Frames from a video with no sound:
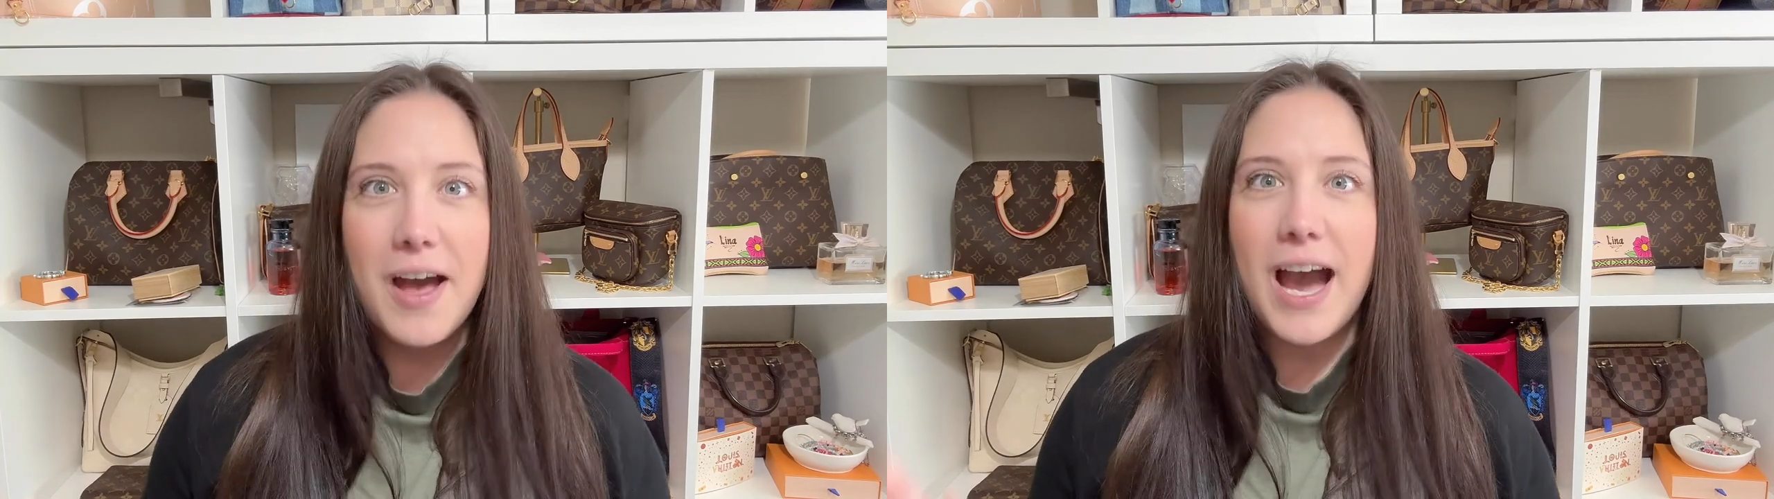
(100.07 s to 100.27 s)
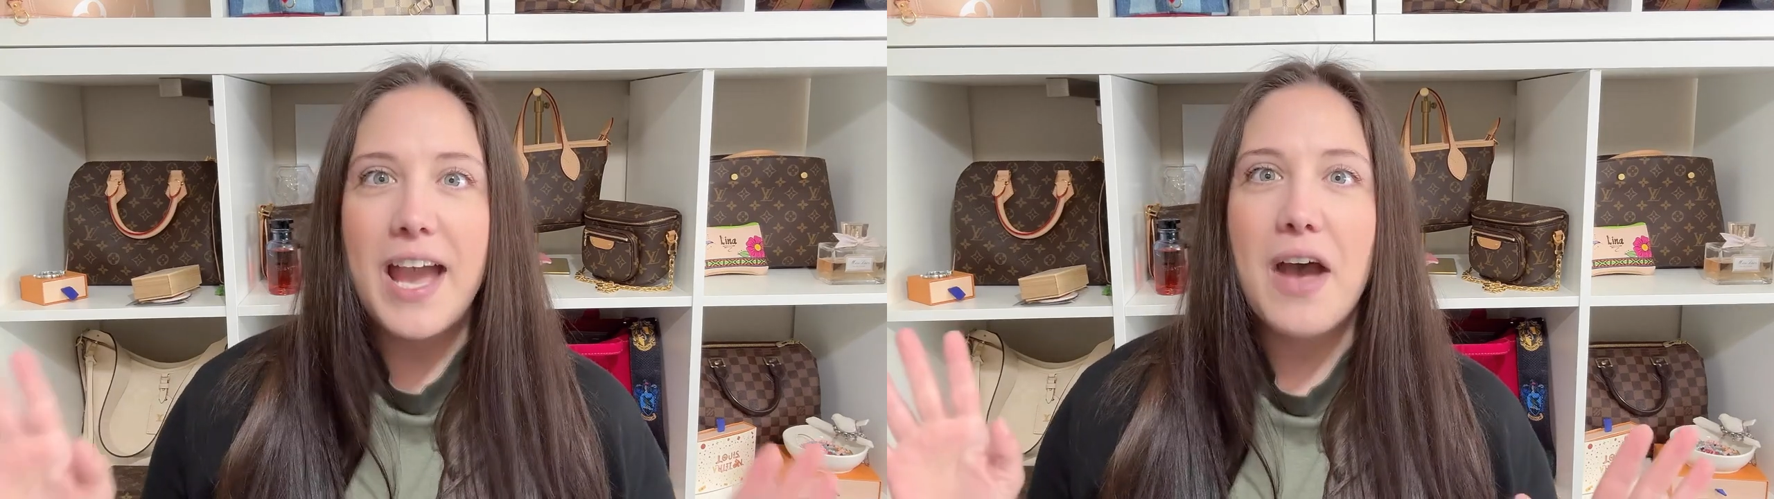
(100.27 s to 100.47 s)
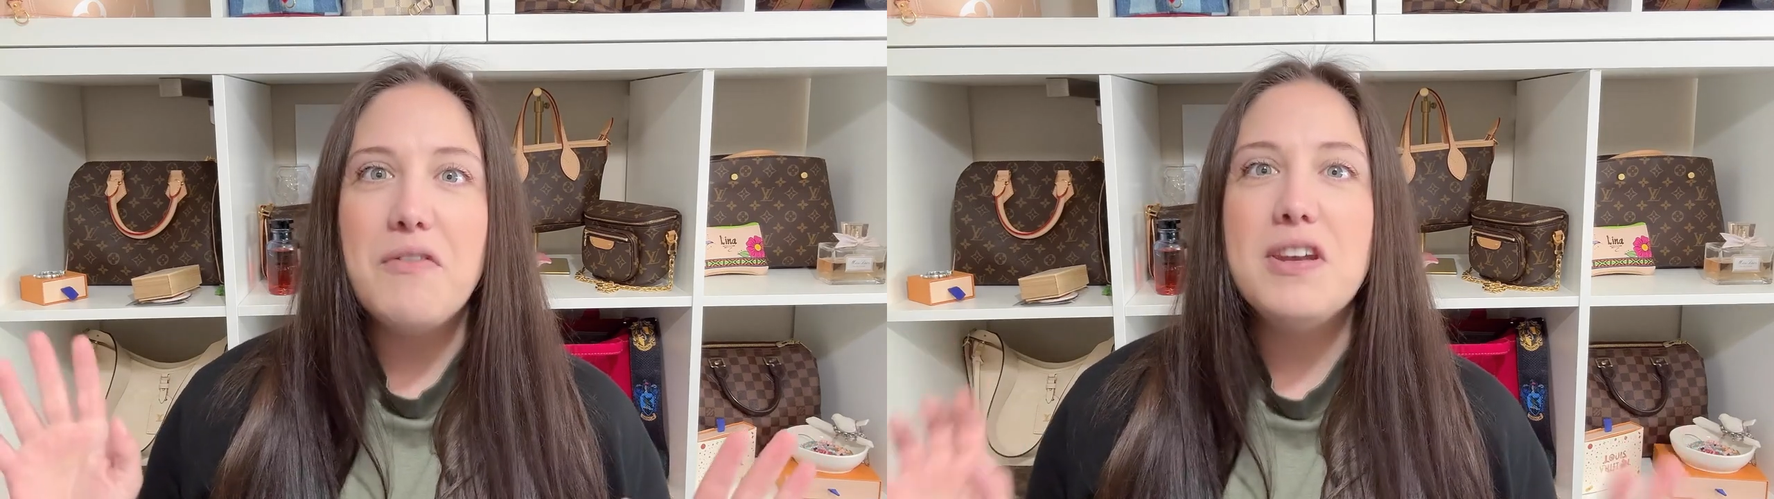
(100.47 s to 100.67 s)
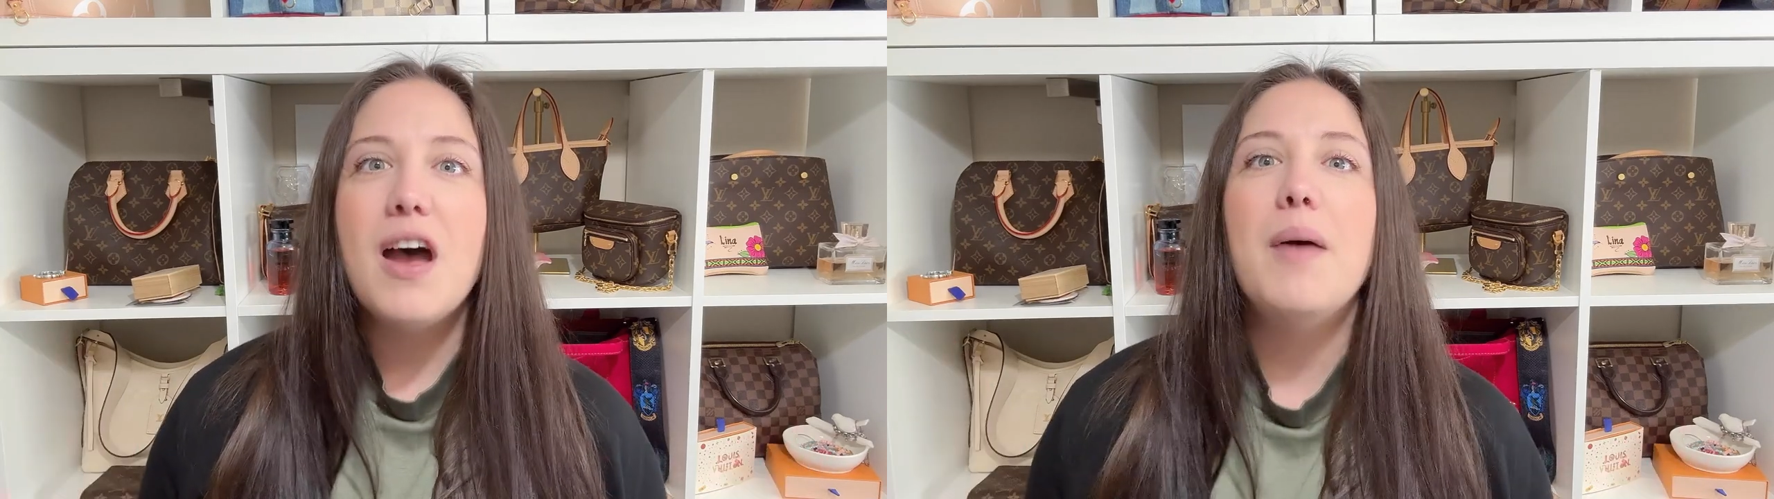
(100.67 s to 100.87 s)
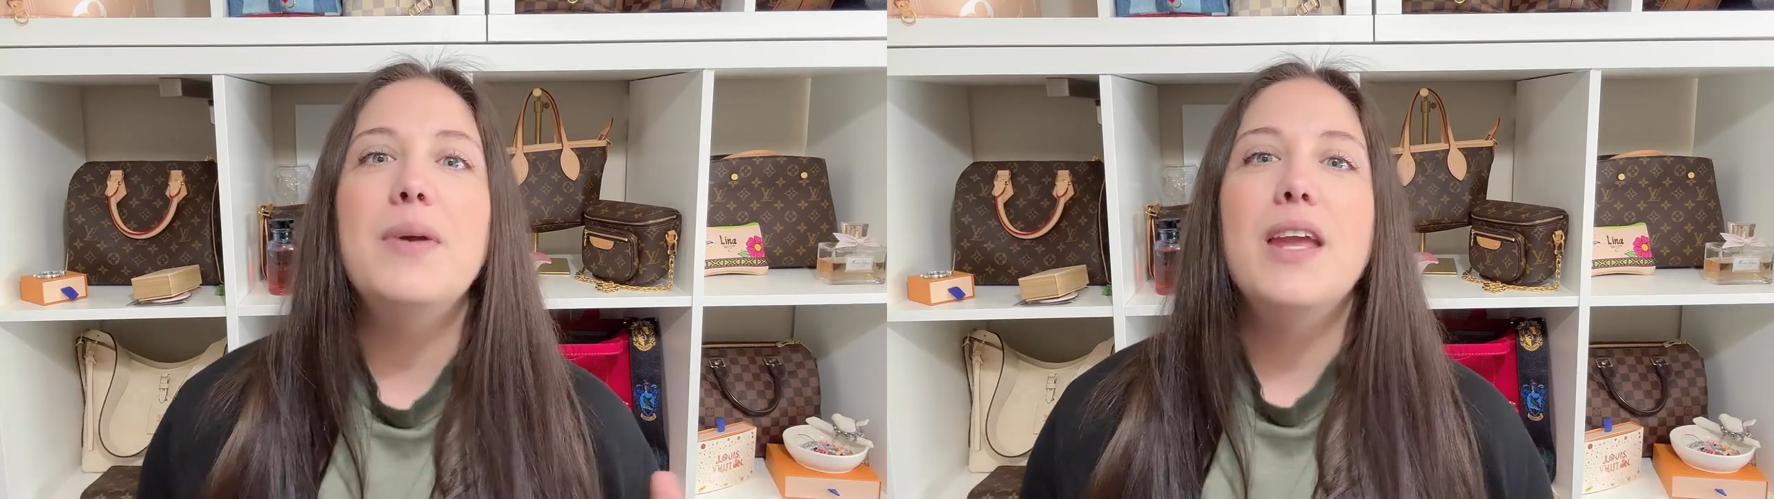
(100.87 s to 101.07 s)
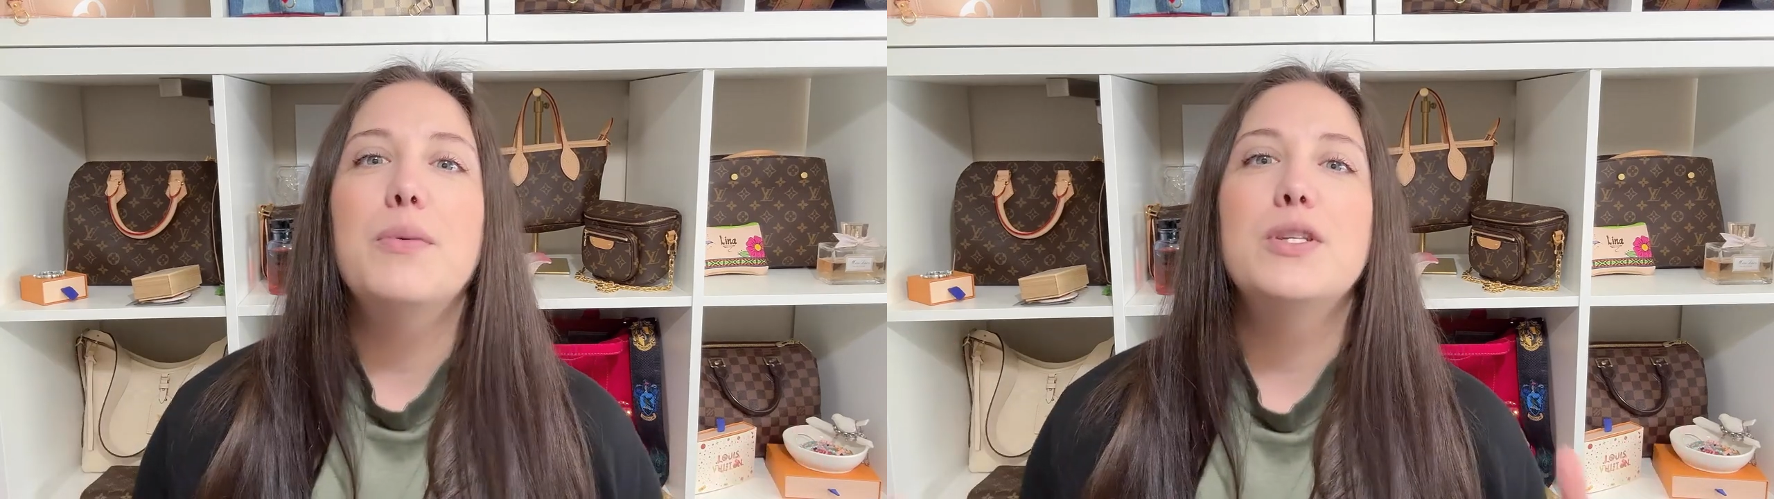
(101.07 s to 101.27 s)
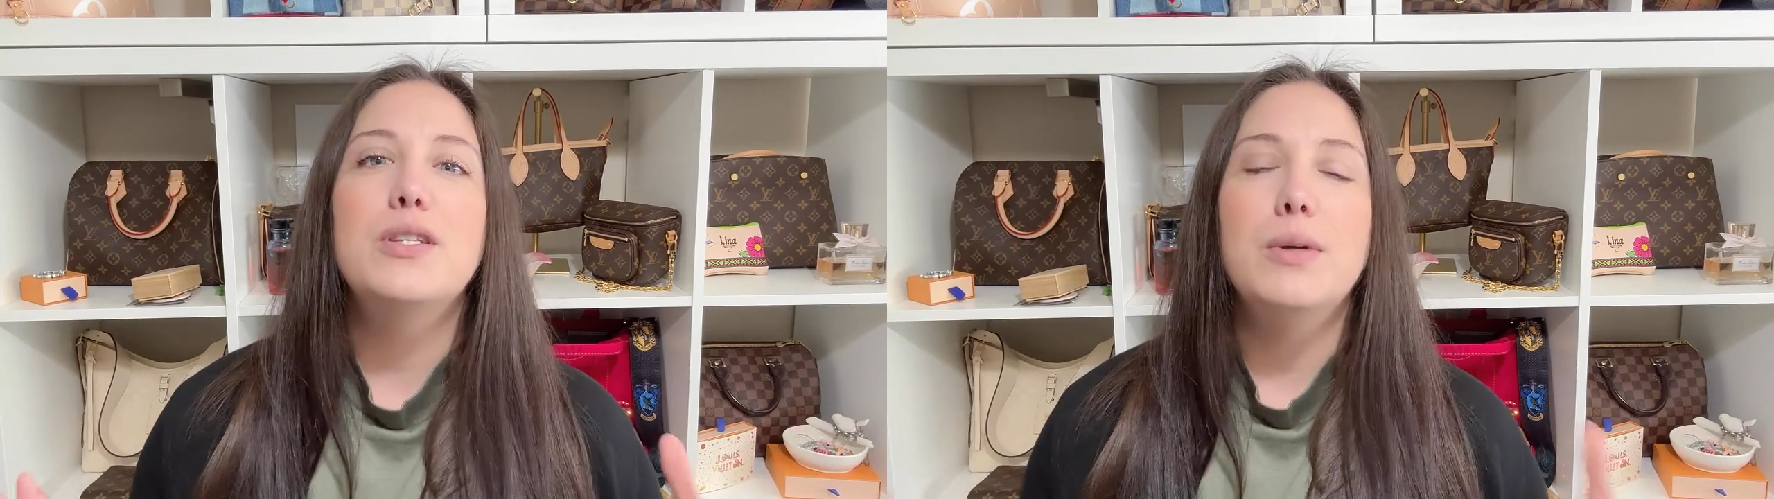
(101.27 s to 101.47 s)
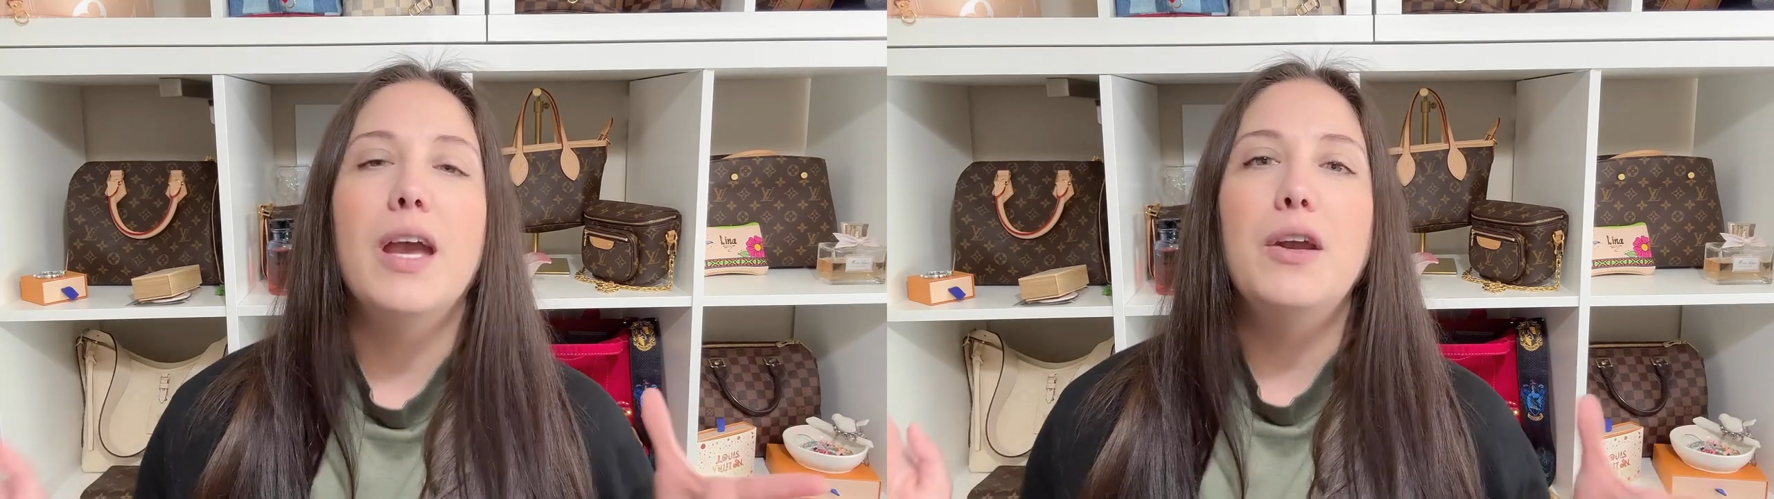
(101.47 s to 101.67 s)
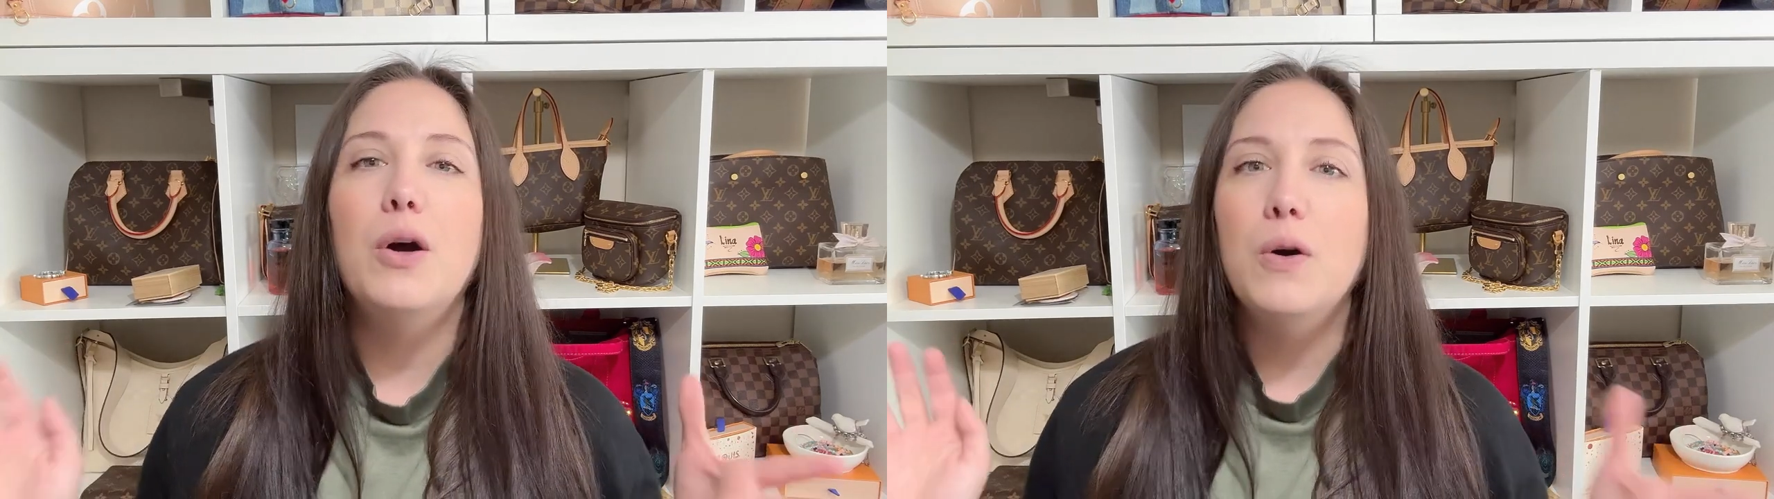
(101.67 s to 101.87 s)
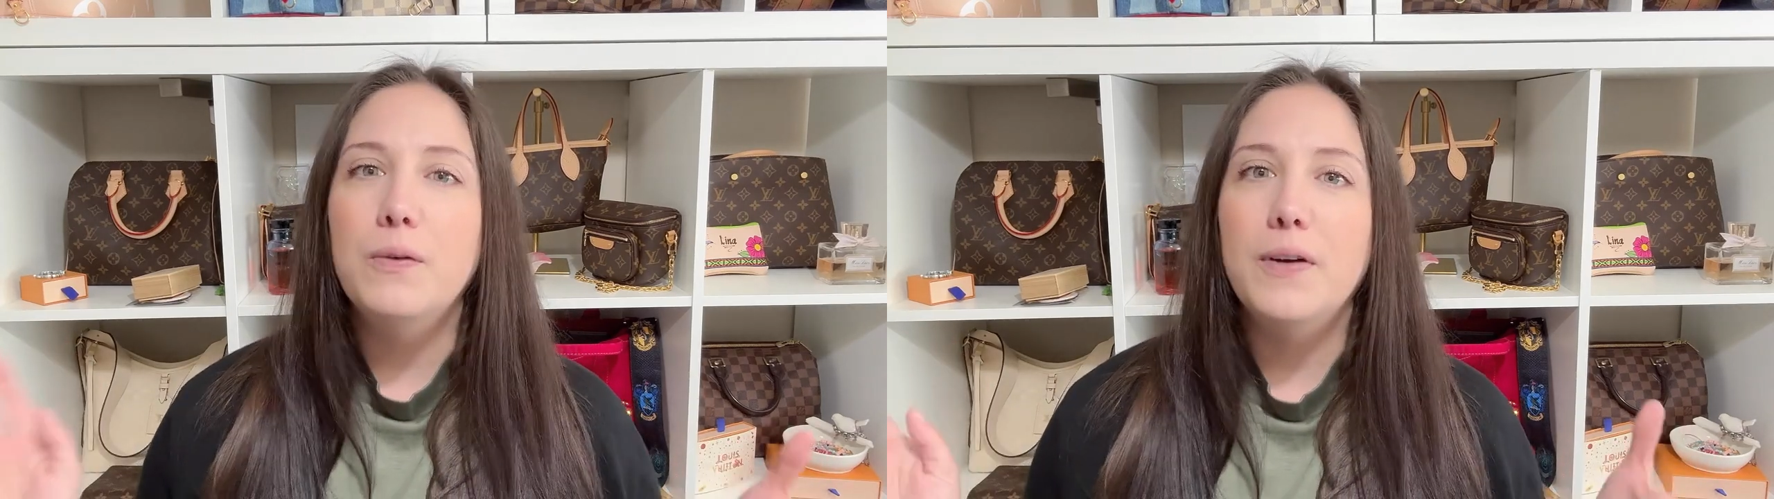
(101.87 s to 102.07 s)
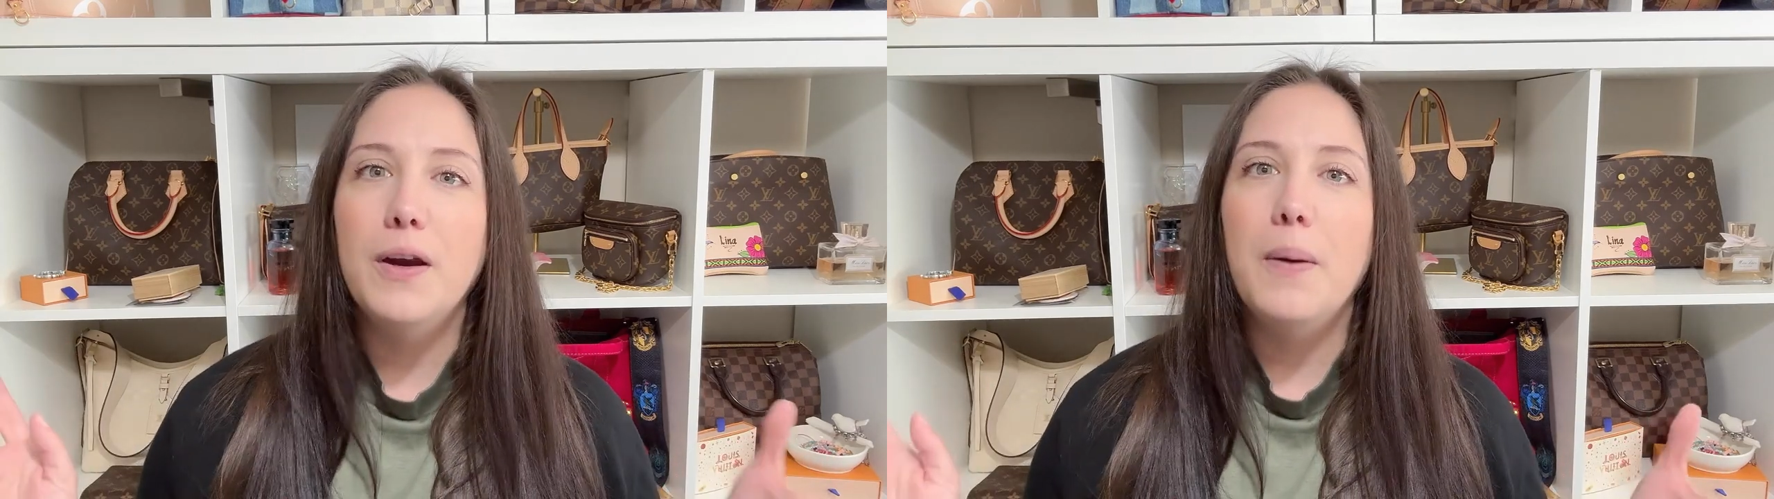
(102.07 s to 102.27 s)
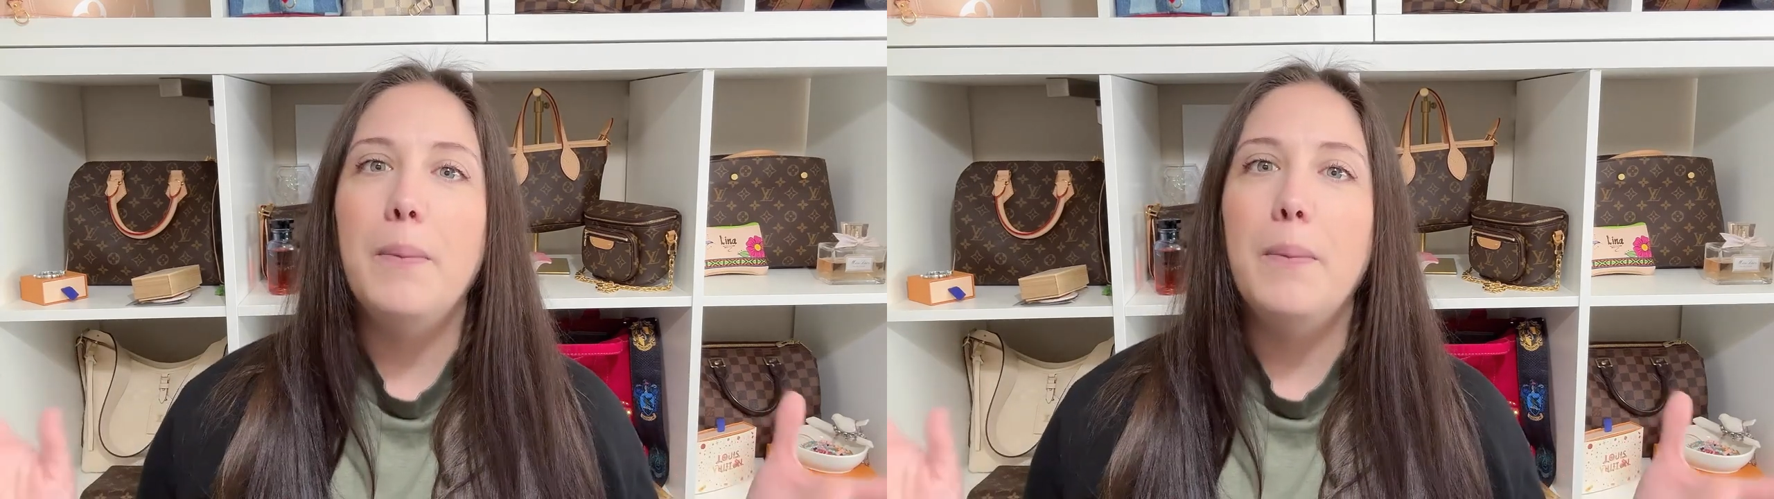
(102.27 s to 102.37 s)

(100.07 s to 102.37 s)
I have not been able to get over